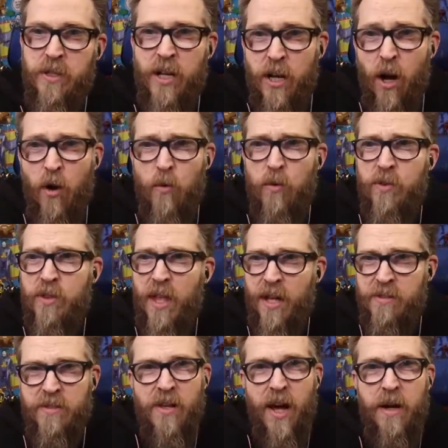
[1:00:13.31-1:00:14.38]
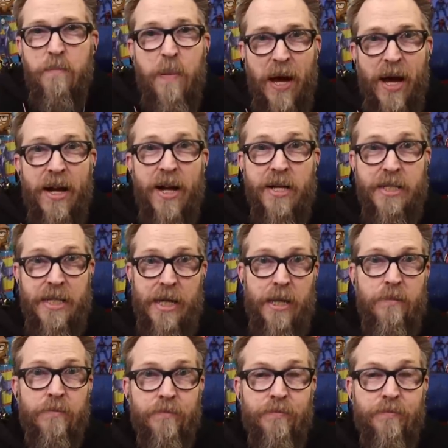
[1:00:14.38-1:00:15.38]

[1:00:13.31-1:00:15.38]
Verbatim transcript: You know, that's not a bad idea.